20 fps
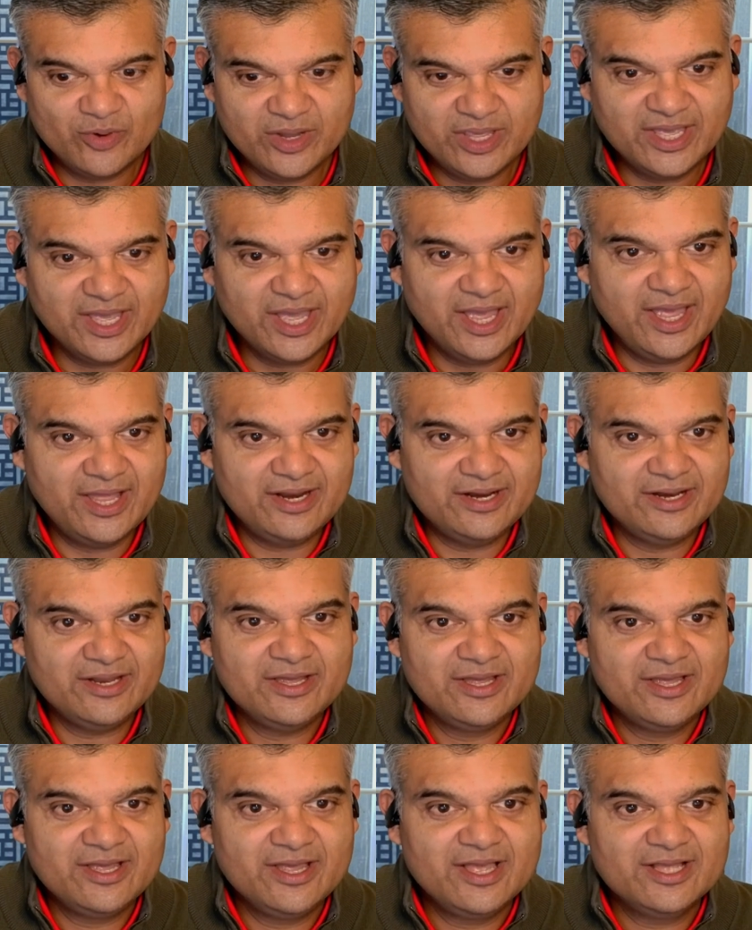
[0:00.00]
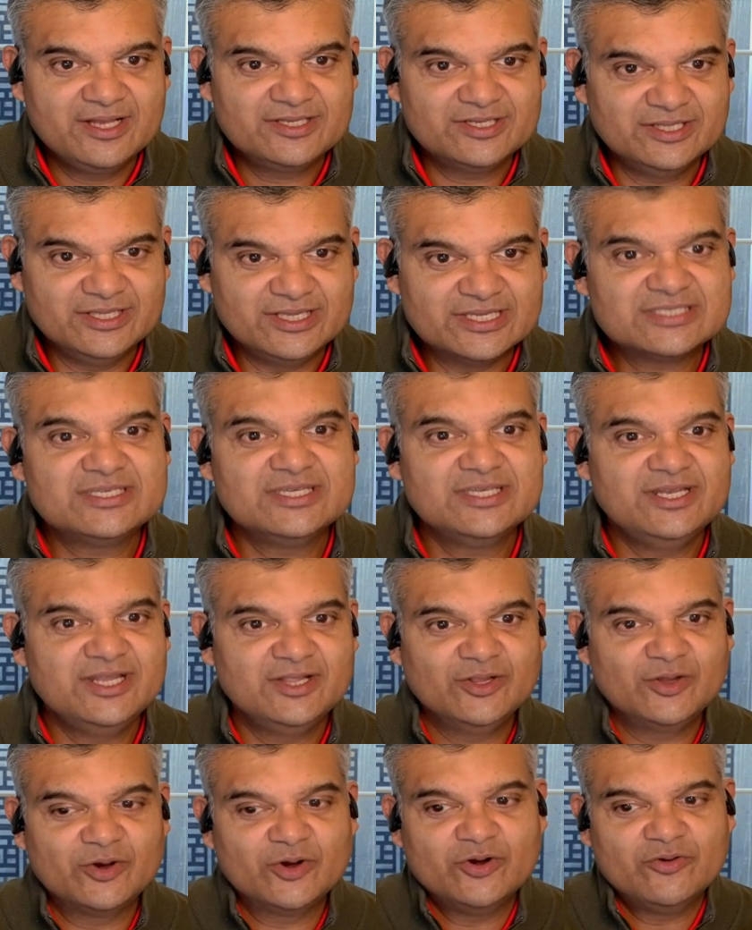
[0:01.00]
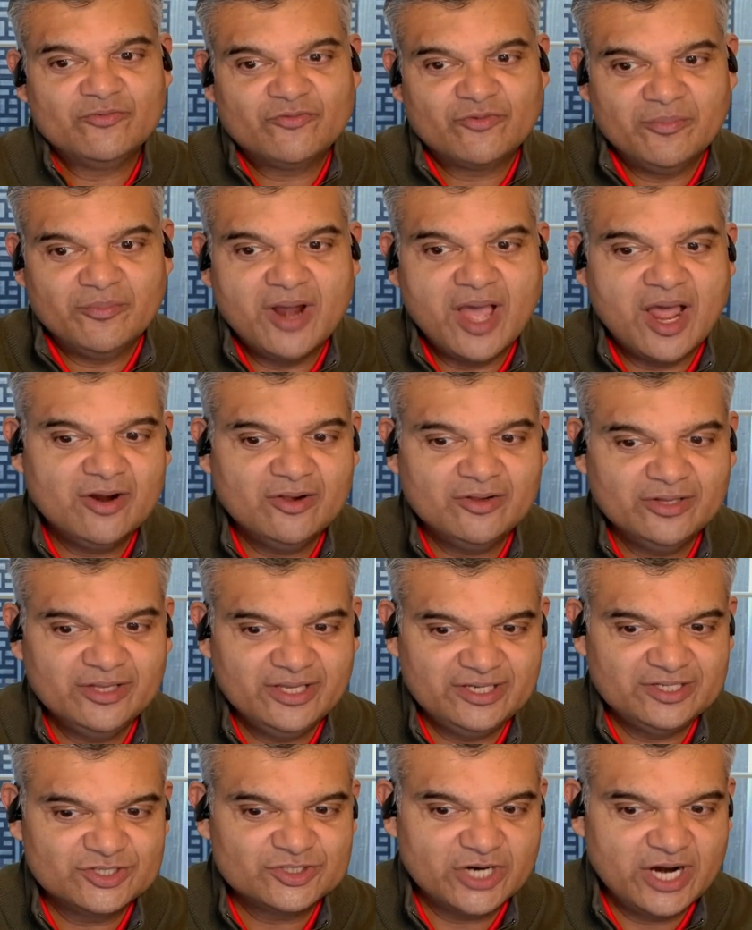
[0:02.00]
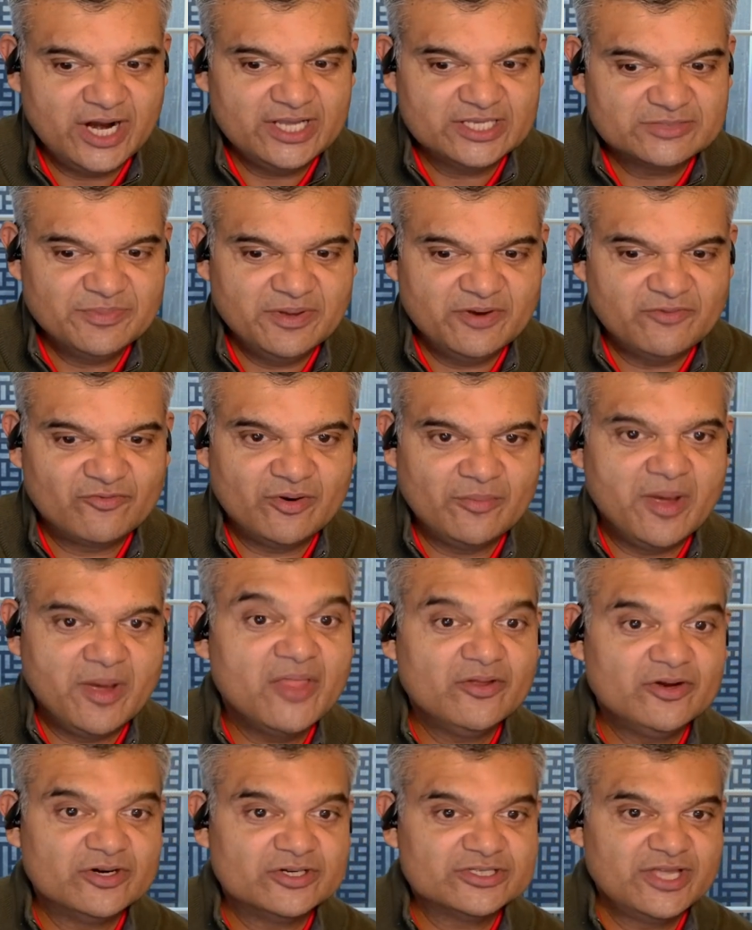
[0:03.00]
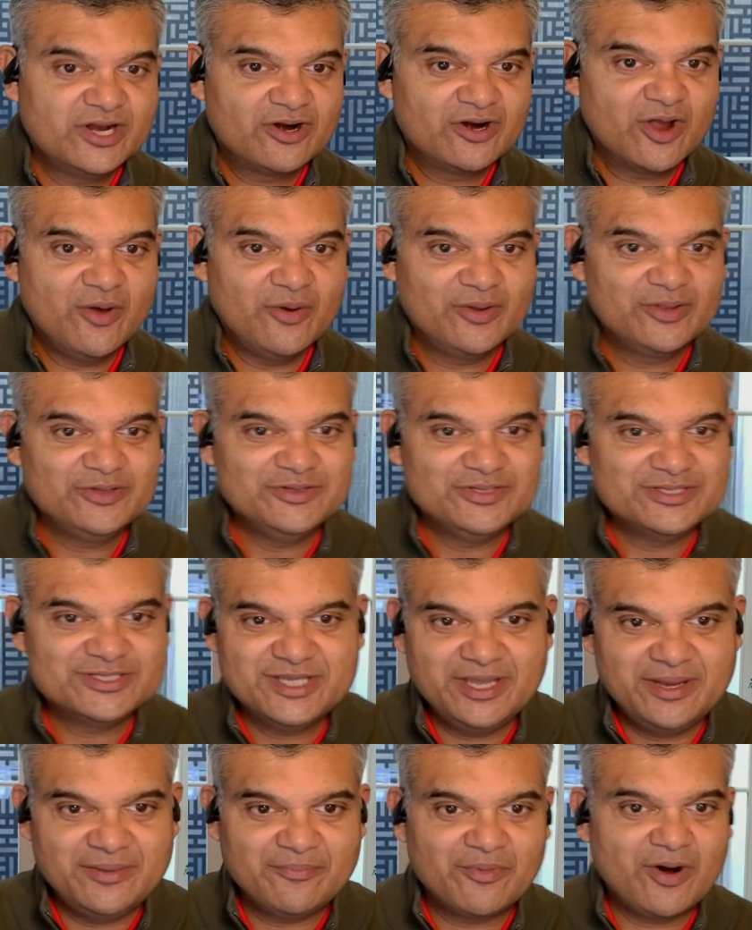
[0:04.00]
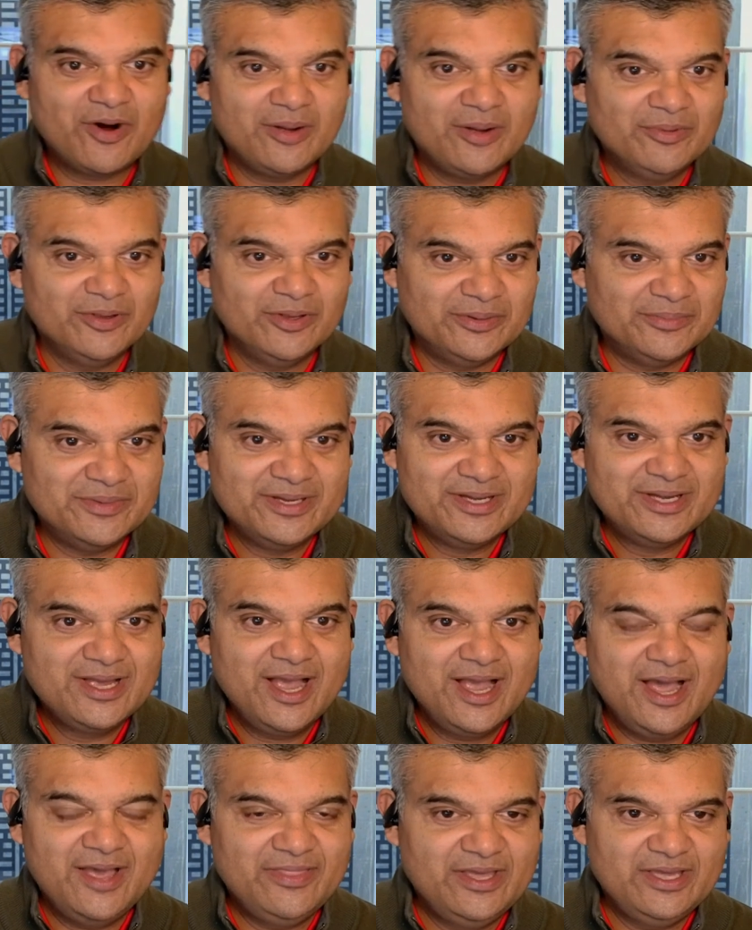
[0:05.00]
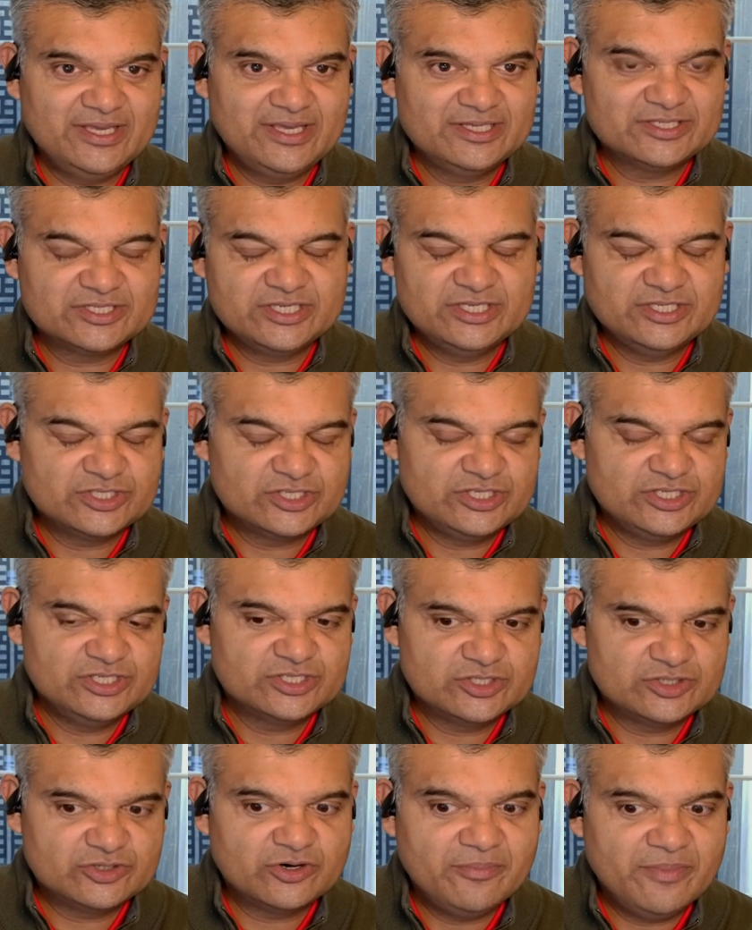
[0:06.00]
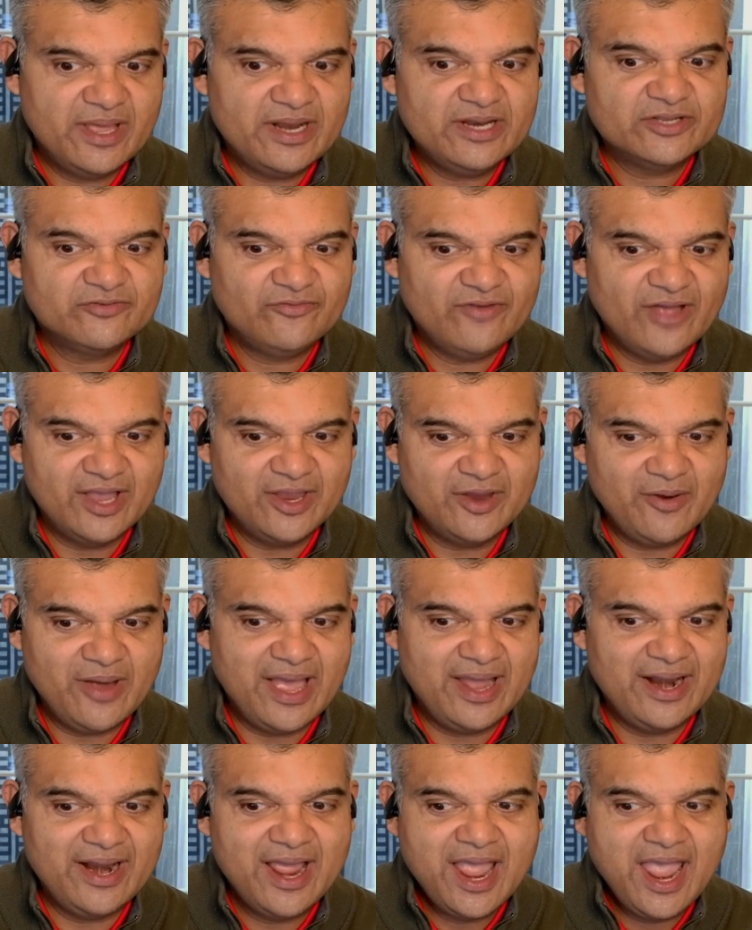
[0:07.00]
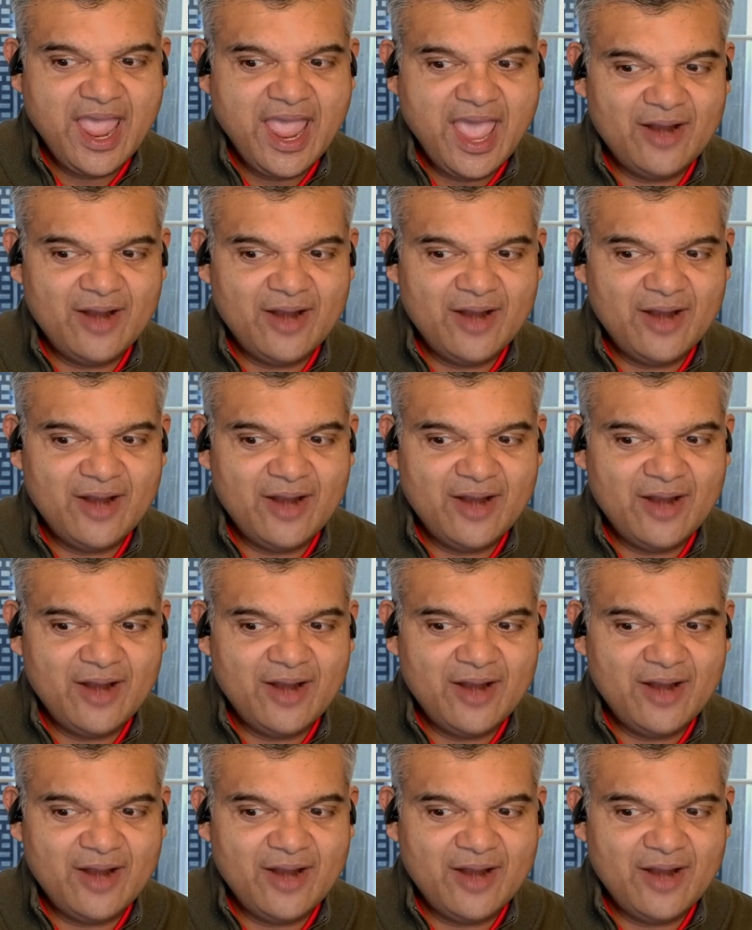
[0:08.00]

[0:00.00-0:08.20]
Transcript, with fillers: weekend to listen and learn from not only Shreyas but from others that are going through the same problem, I think is, is, is a tremendous value add.